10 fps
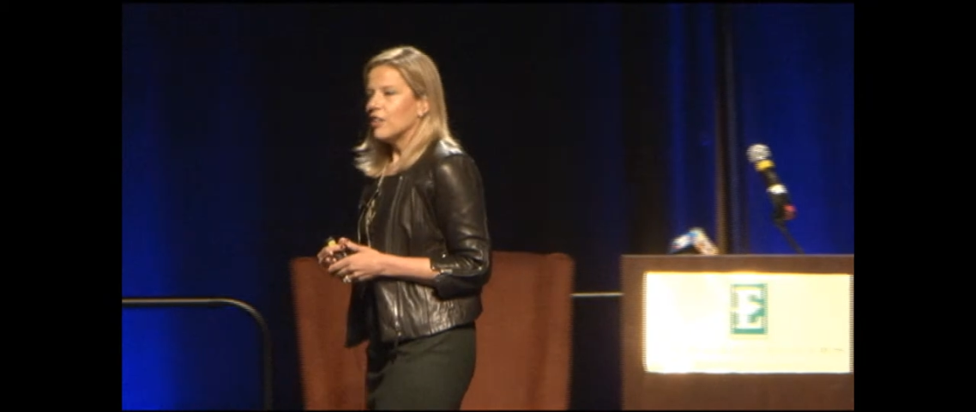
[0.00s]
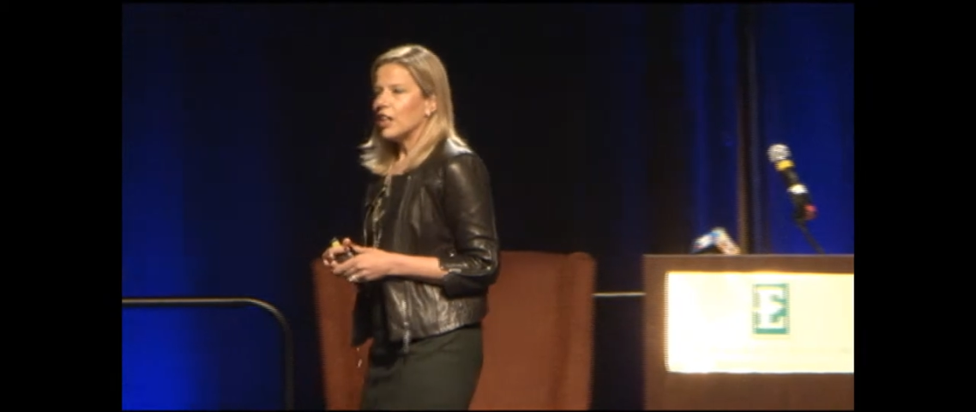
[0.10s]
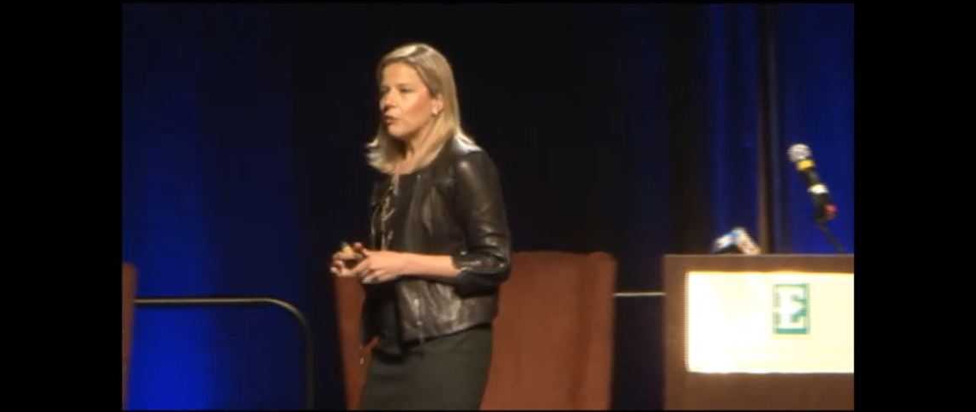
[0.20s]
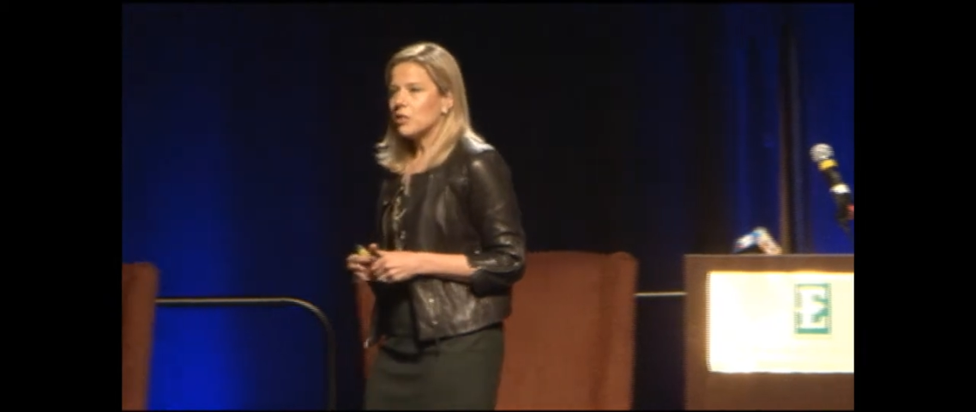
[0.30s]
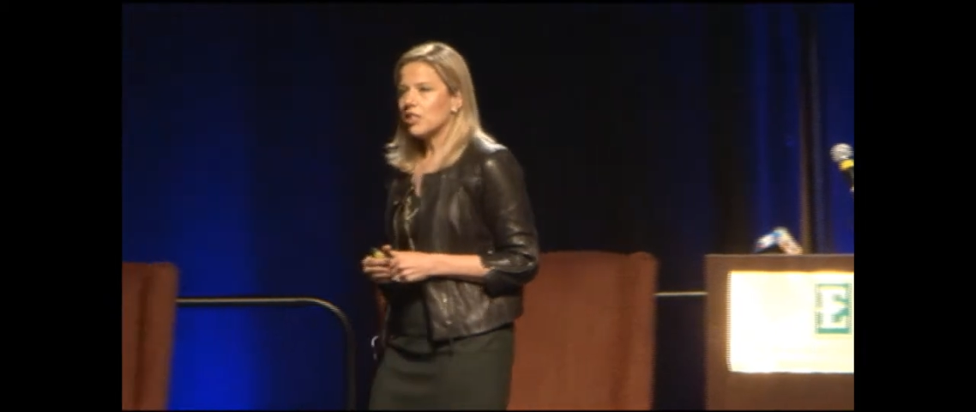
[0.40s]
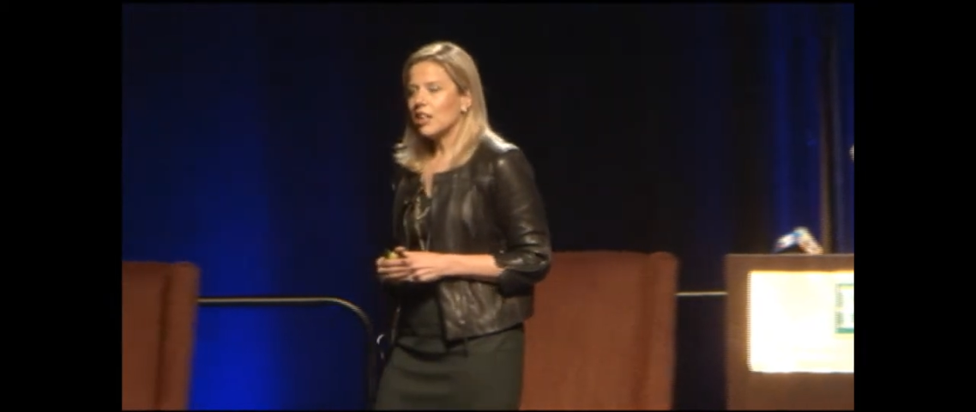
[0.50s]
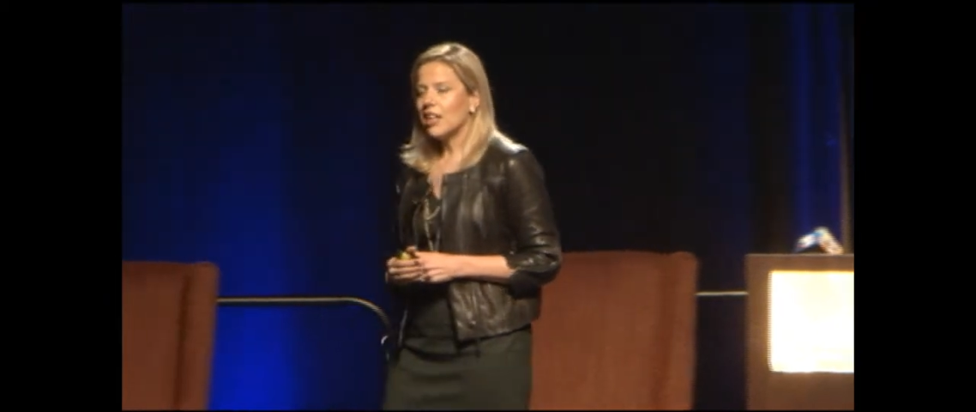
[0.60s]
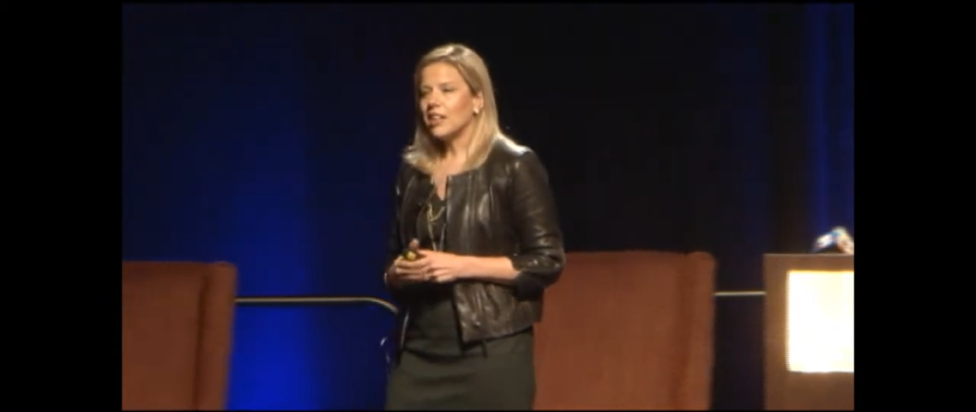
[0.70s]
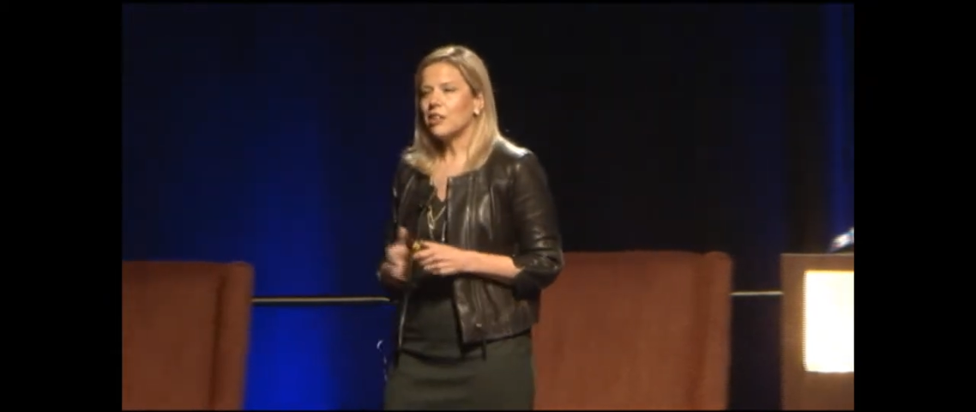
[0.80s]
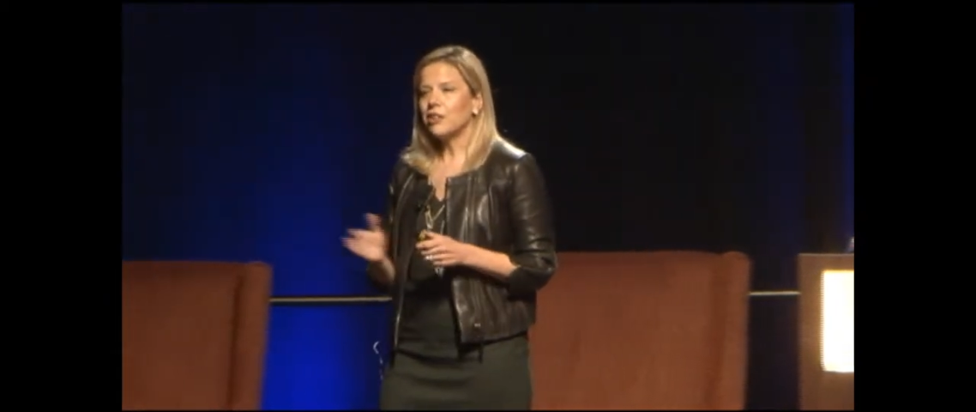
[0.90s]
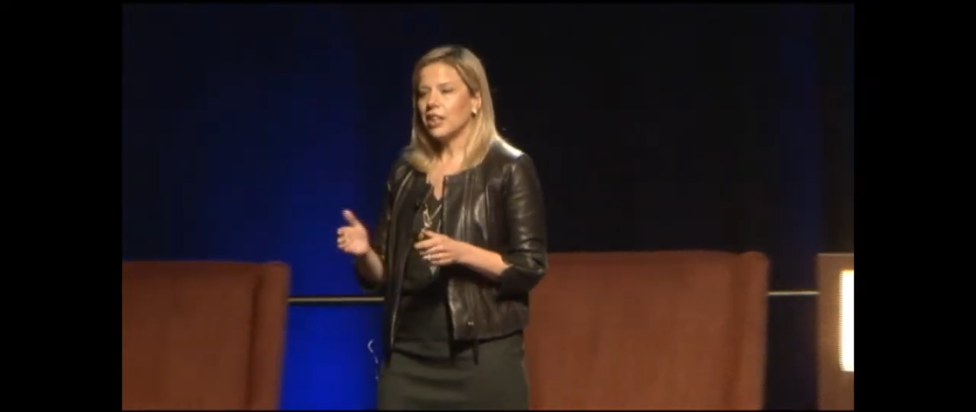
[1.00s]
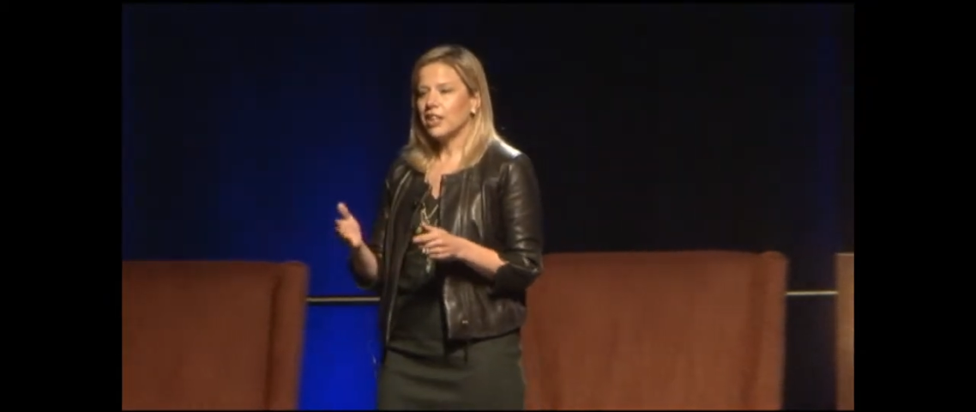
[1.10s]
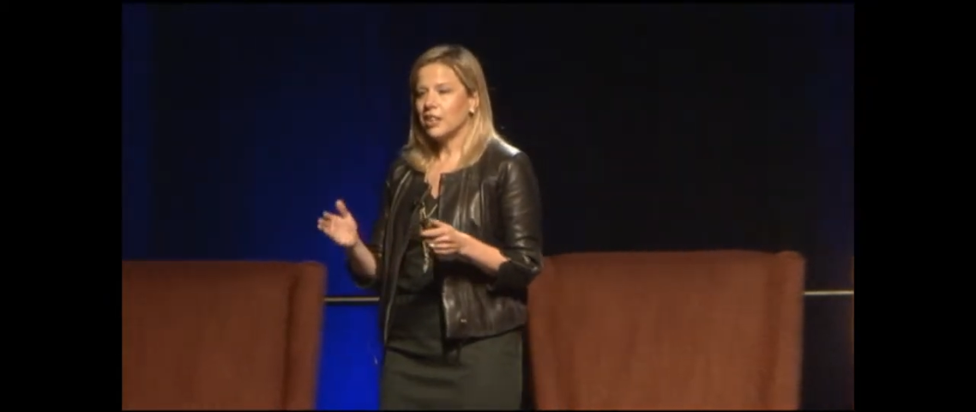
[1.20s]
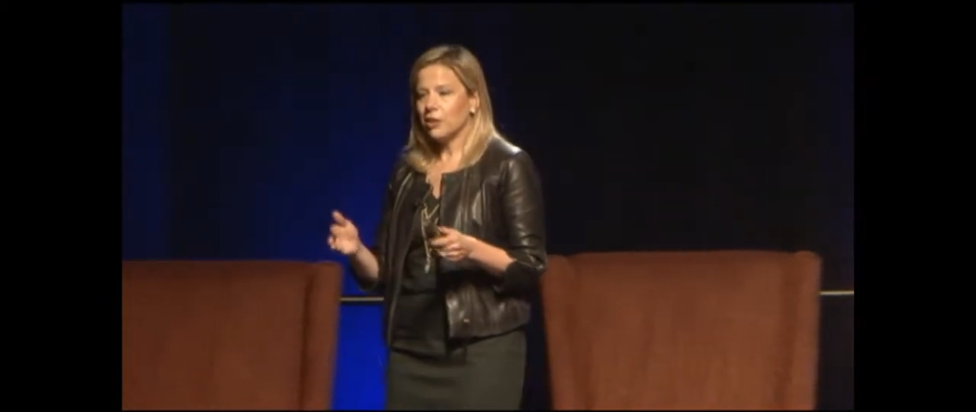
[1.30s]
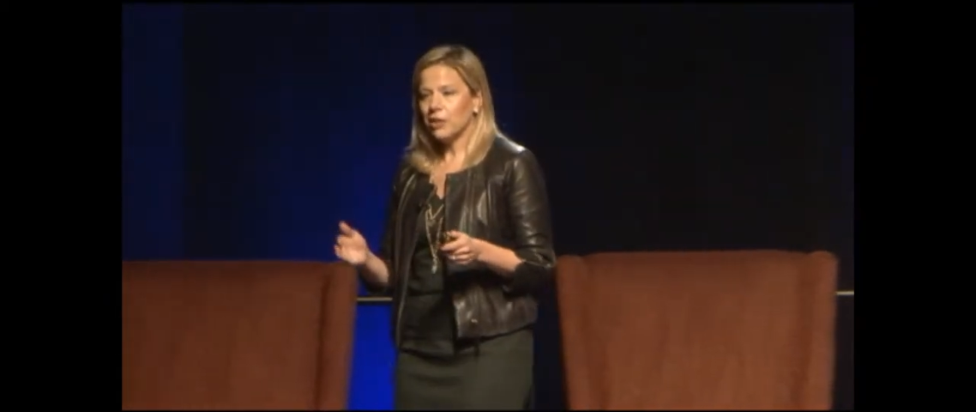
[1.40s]
that would say,
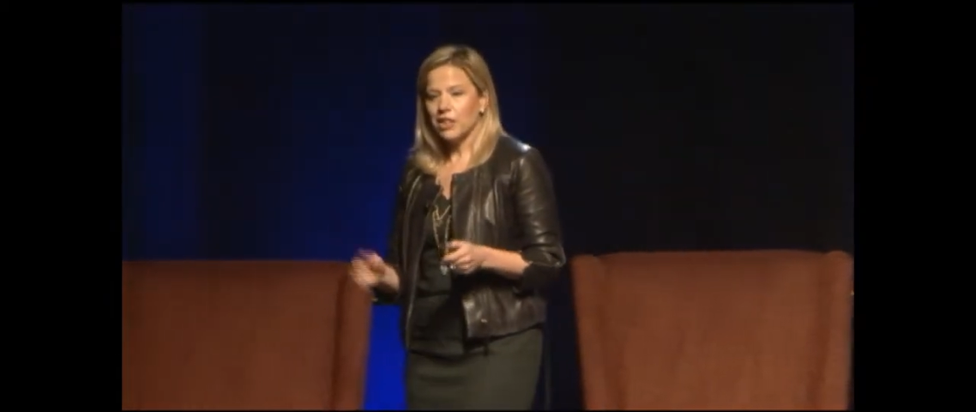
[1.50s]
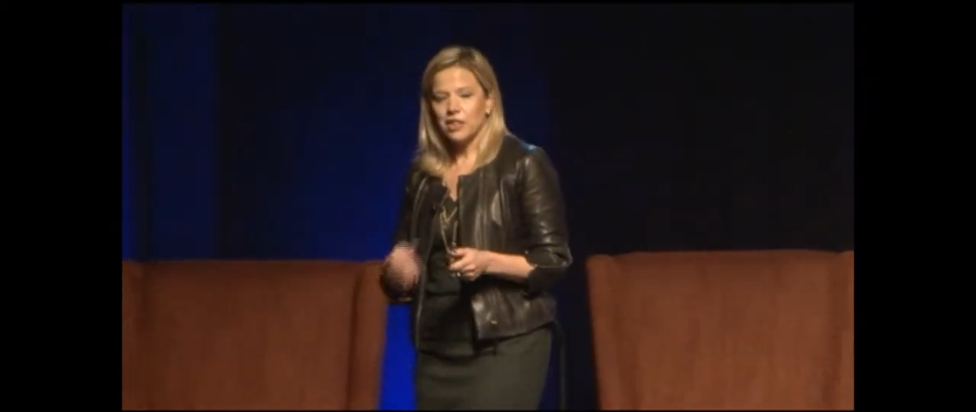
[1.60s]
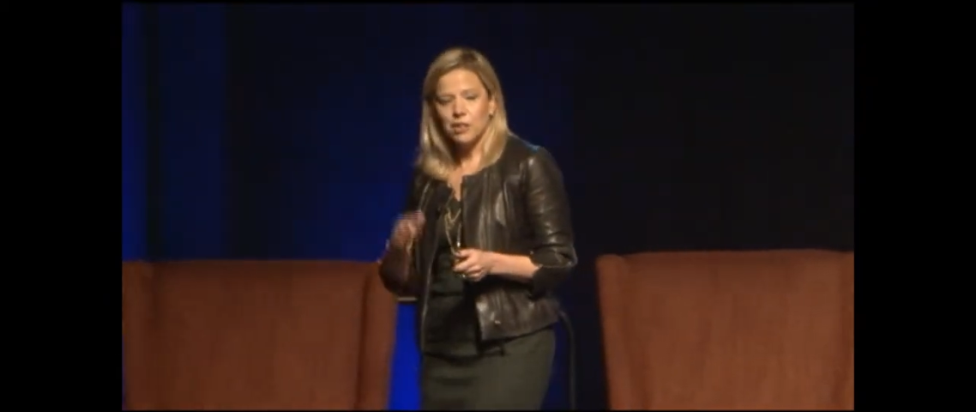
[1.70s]
okay, you know what,